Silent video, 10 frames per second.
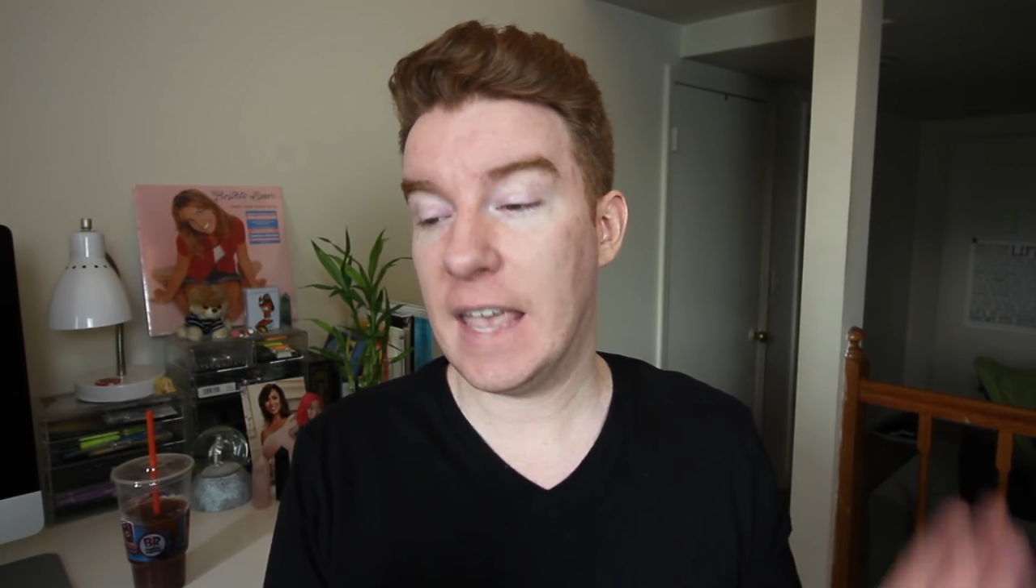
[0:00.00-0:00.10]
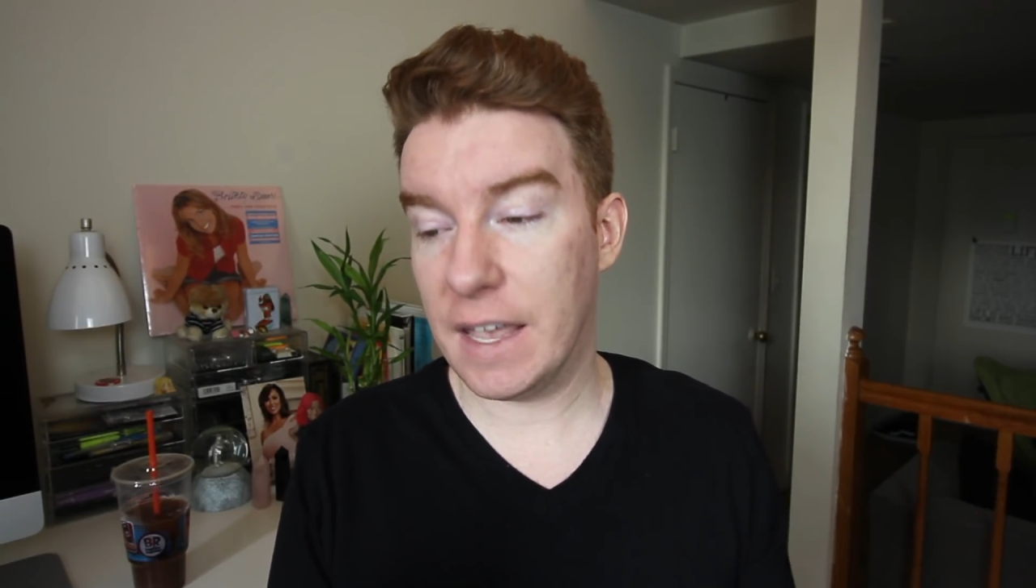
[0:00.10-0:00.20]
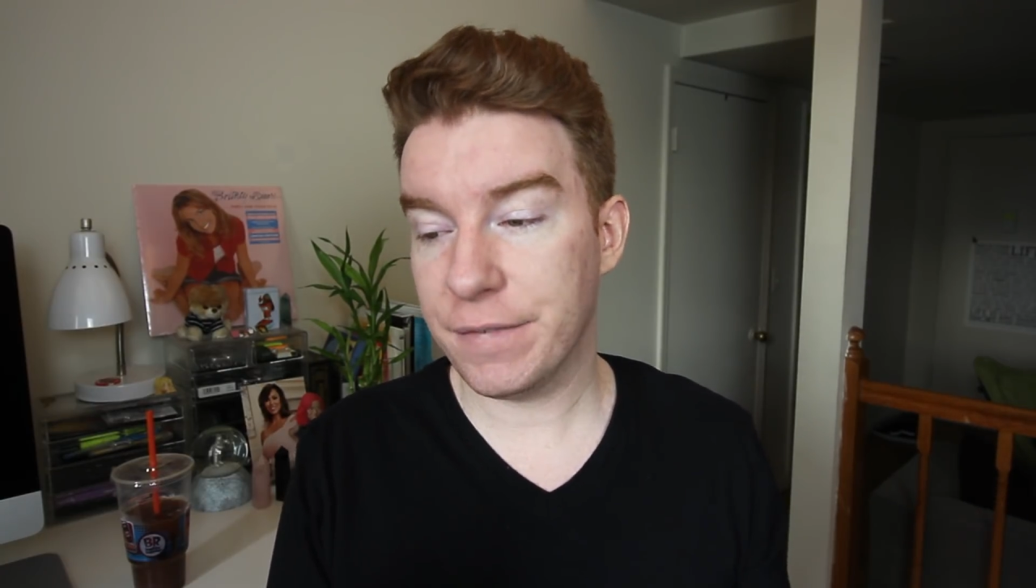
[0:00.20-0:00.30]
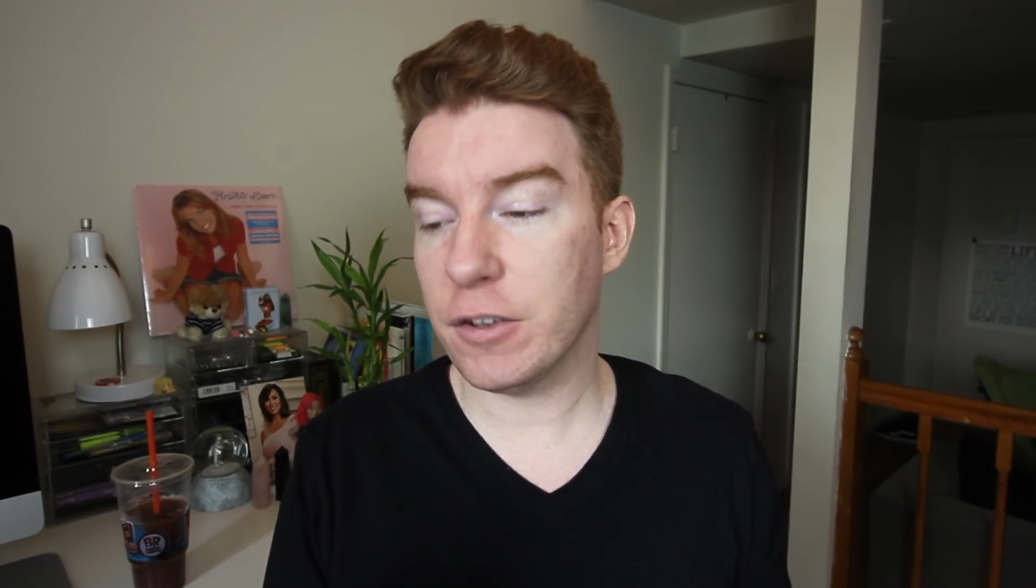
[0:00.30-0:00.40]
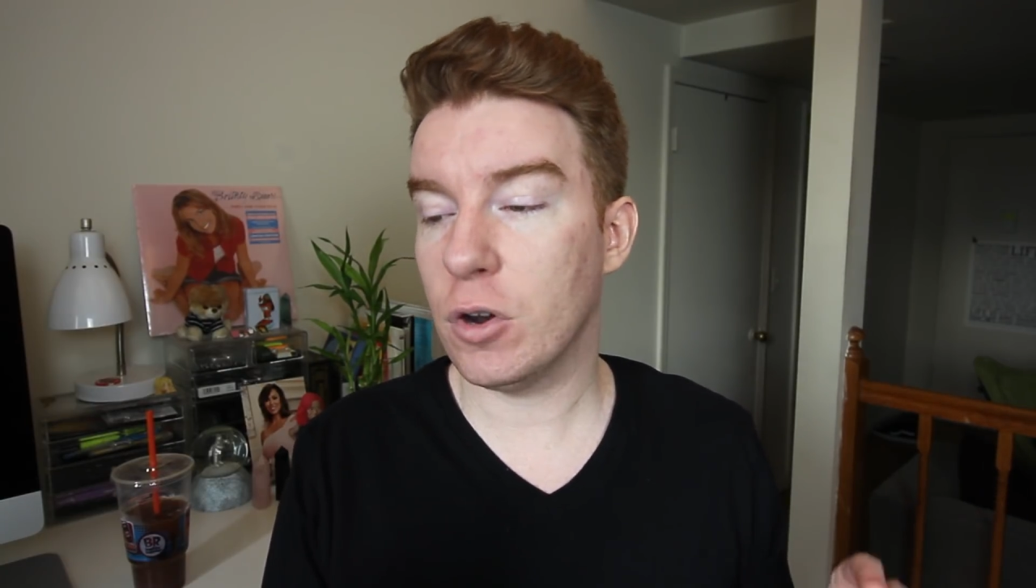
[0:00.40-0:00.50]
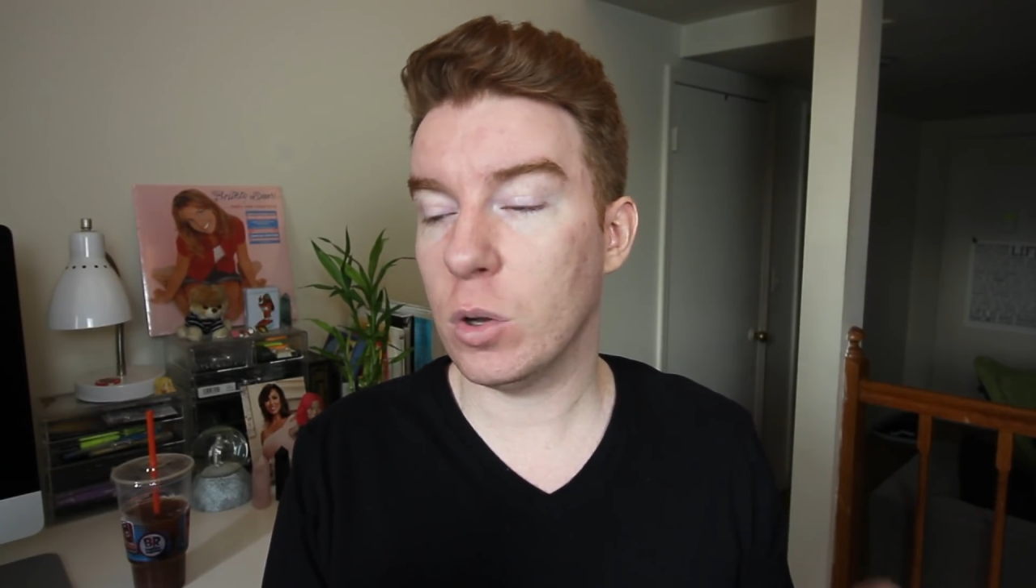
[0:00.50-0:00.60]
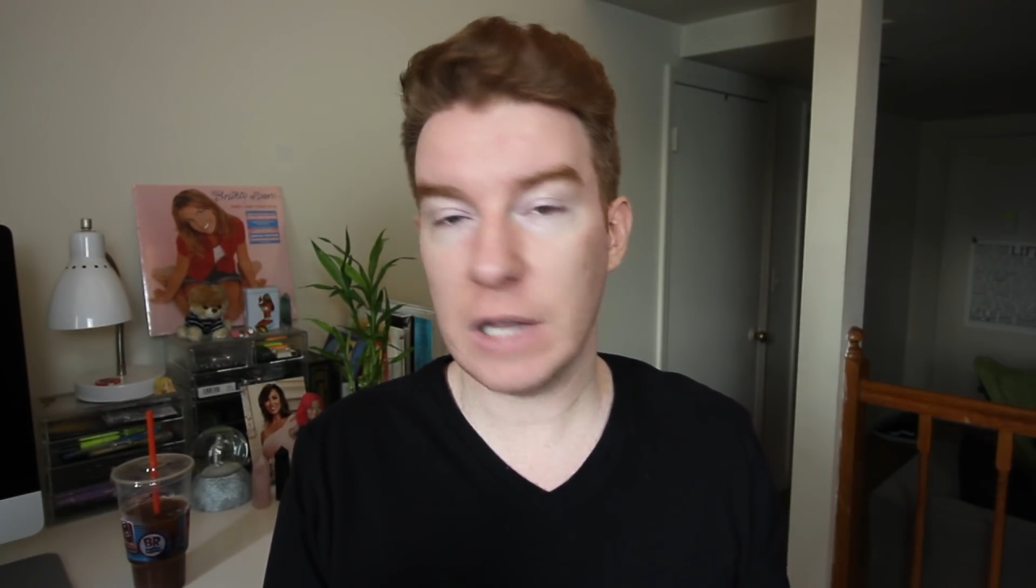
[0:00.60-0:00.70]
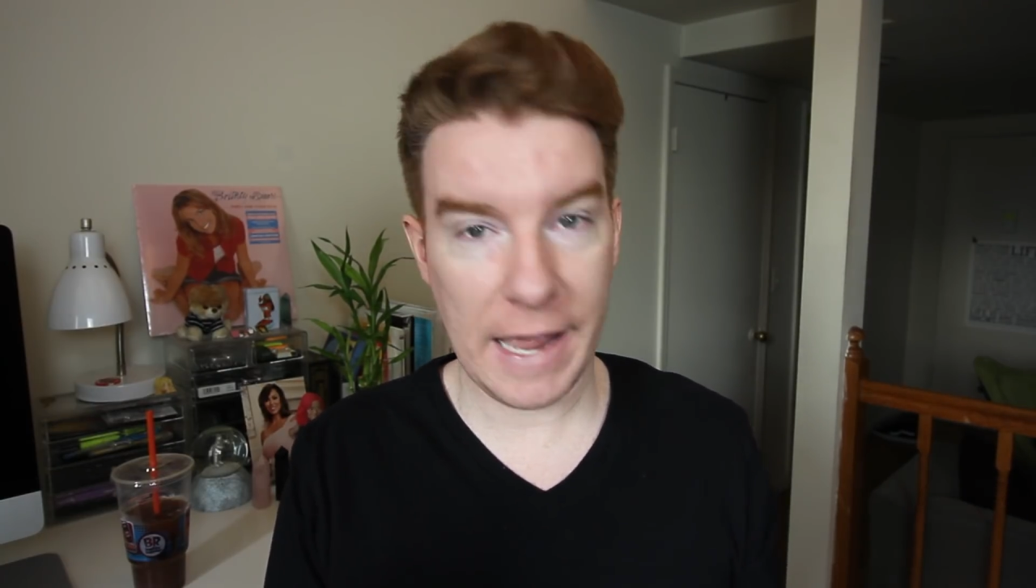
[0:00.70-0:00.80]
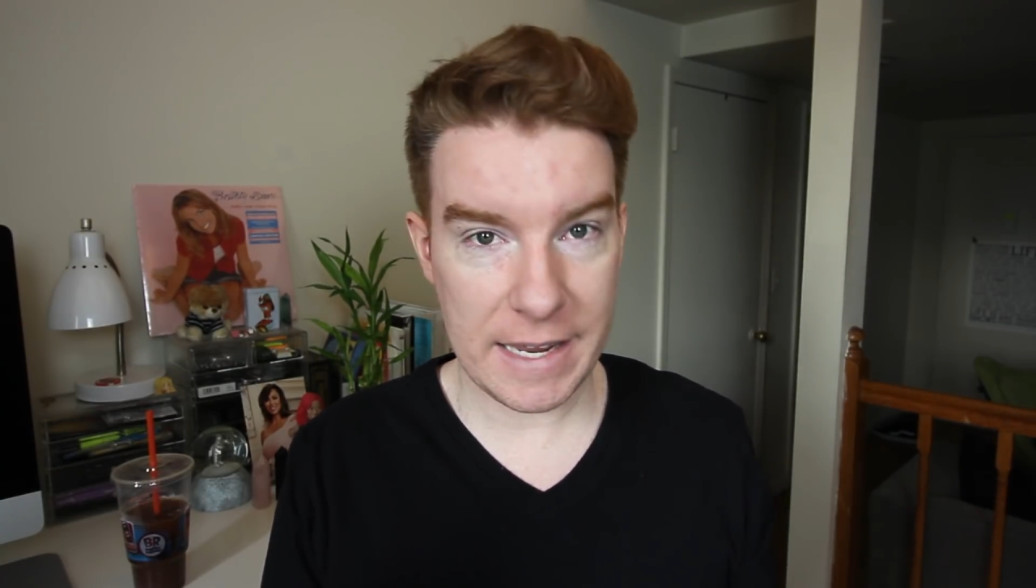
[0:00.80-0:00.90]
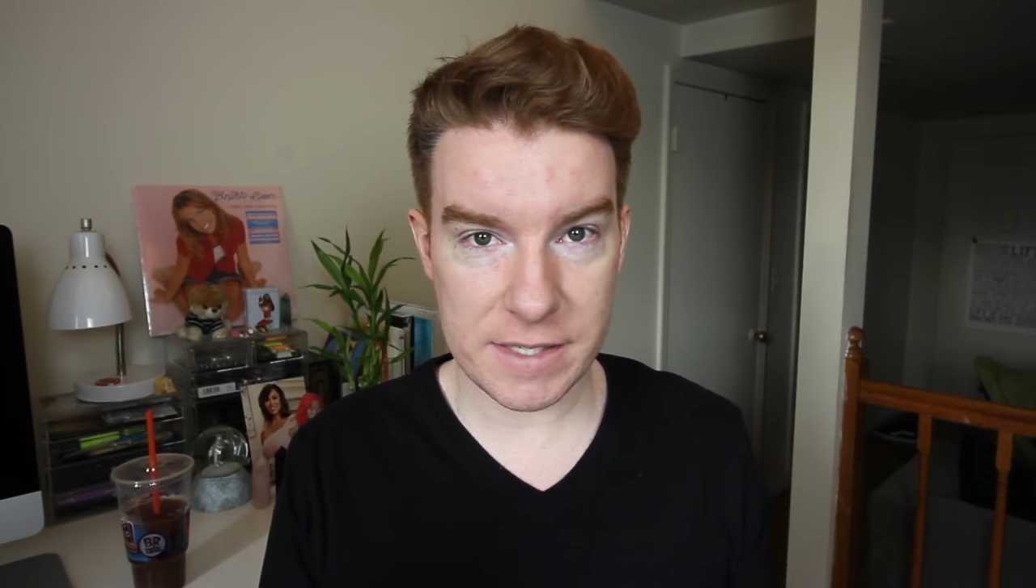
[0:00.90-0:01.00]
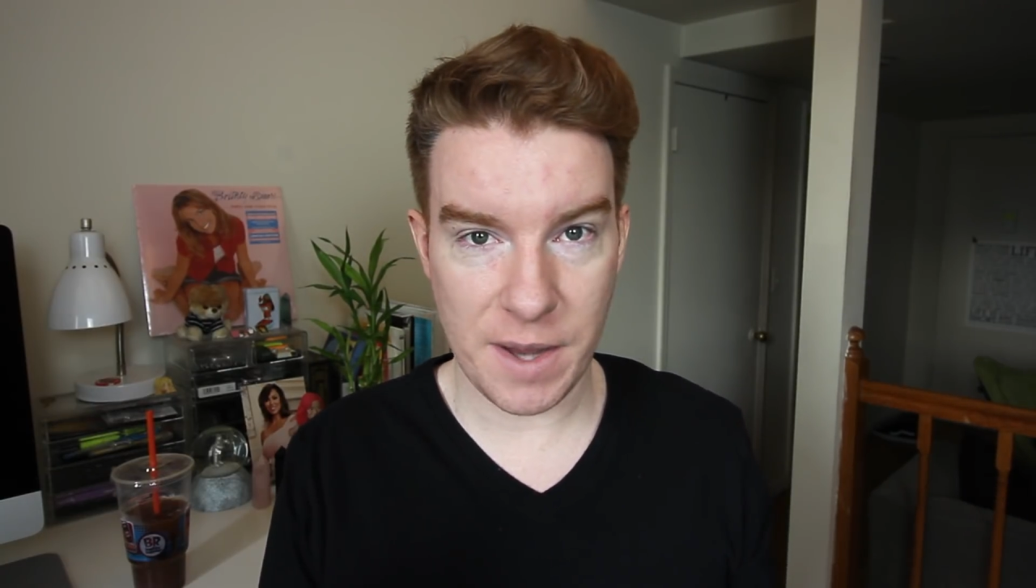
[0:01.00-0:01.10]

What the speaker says: If you don't like